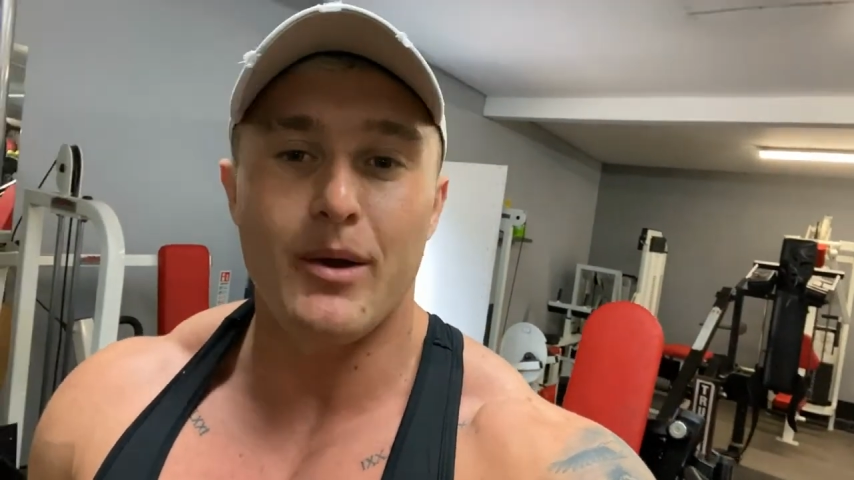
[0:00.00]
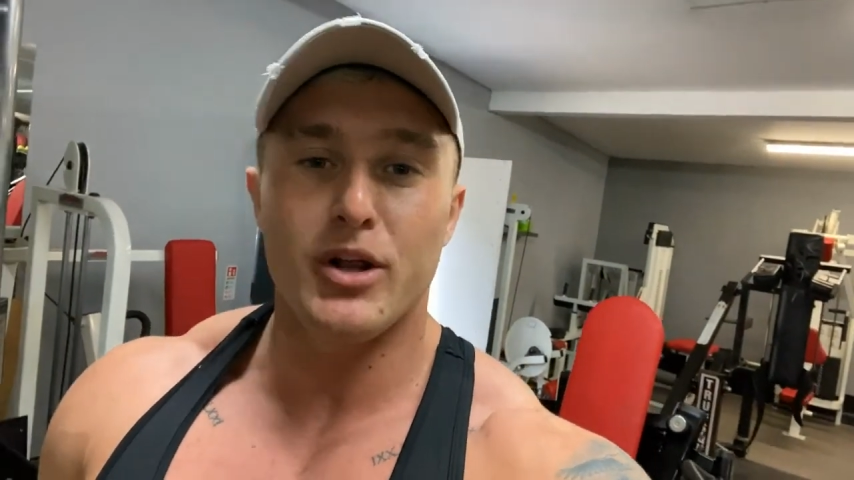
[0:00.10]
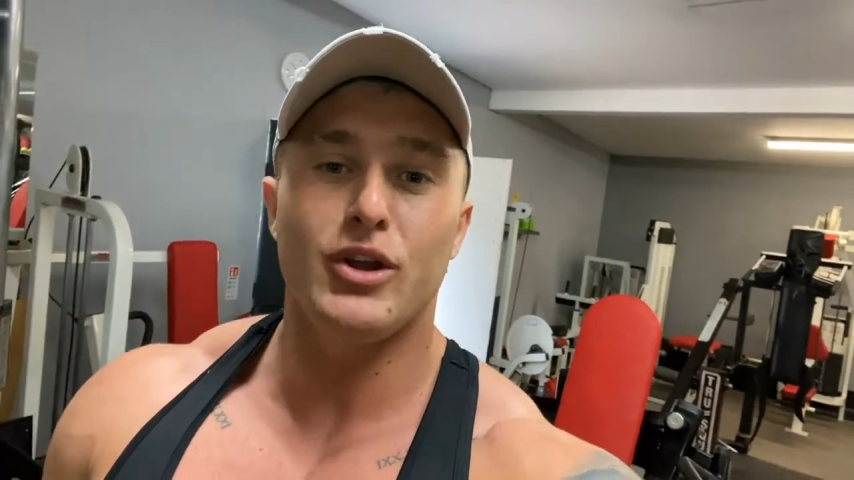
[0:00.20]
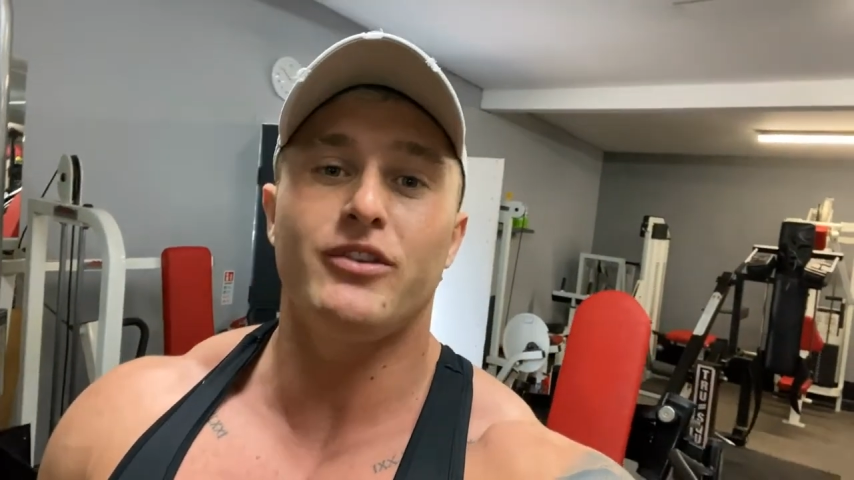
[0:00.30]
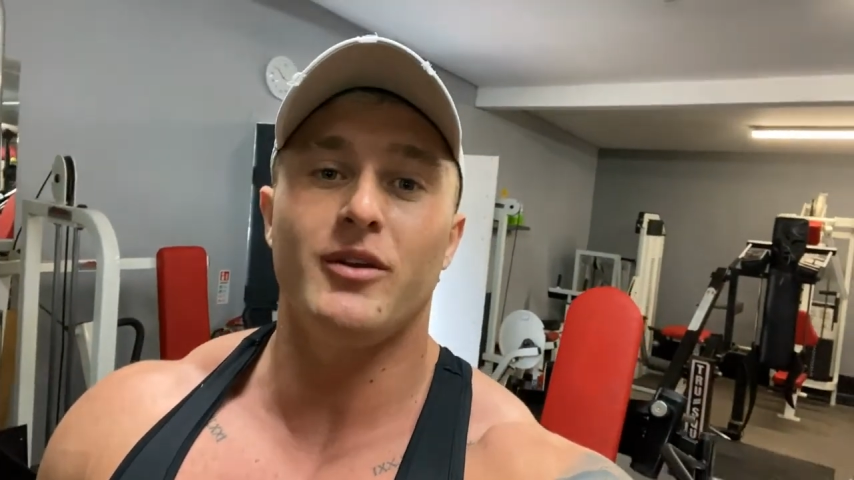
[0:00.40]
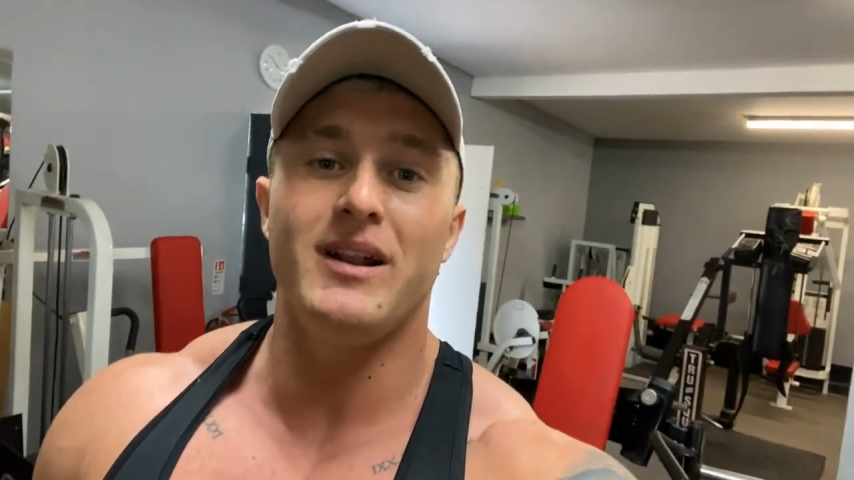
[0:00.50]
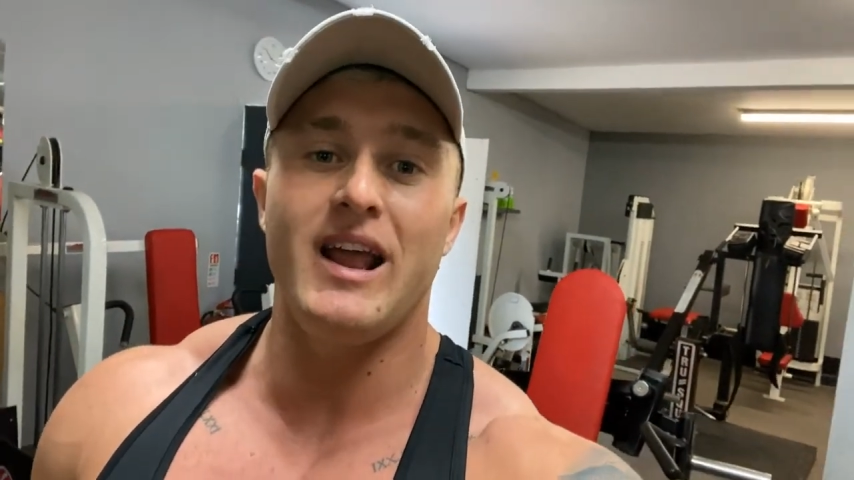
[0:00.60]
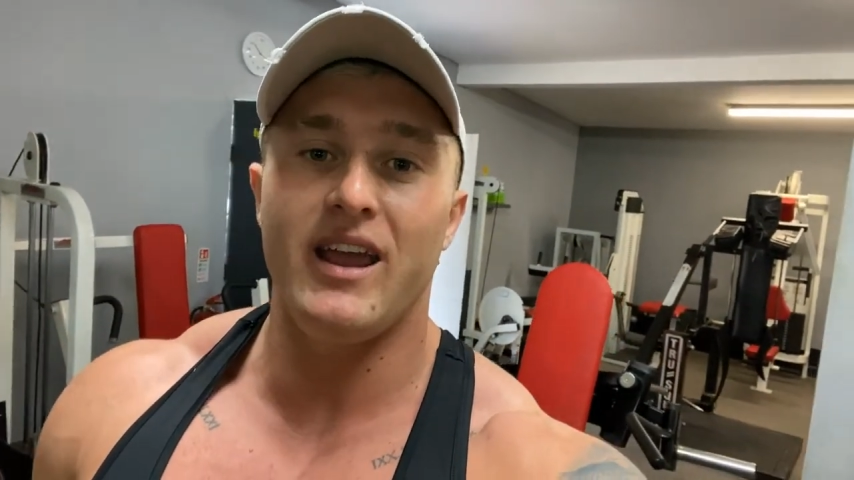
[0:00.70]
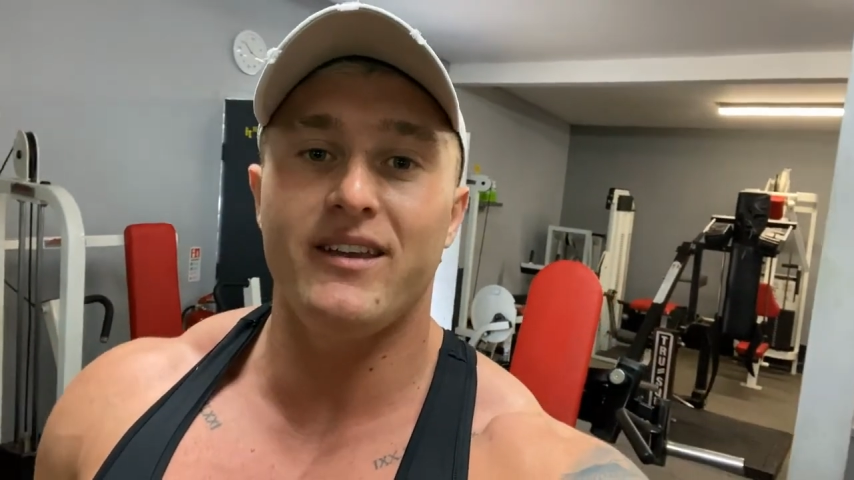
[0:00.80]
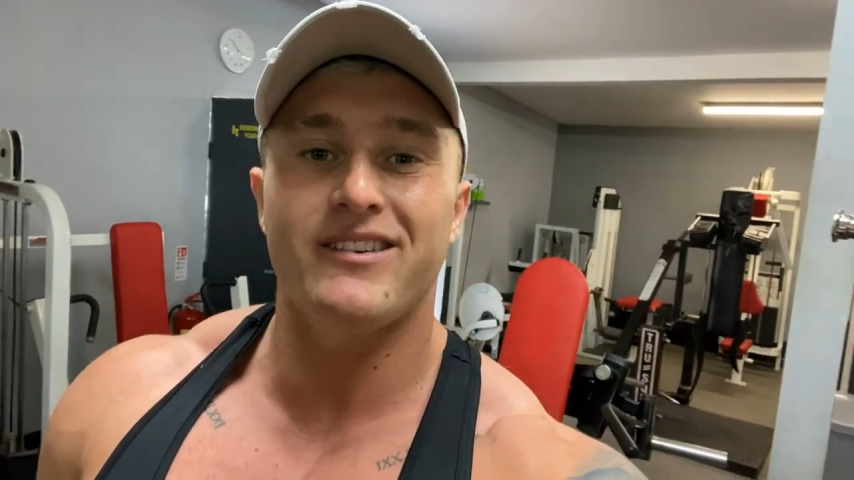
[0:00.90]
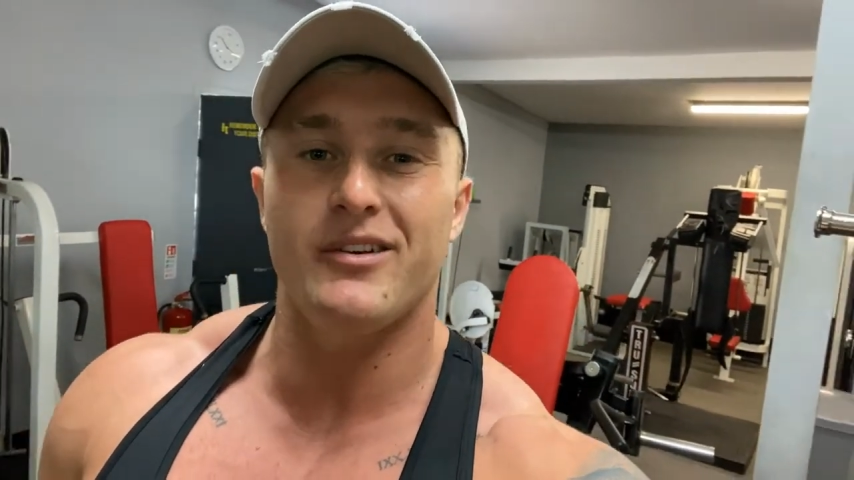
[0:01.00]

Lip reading: we're going to do some legs,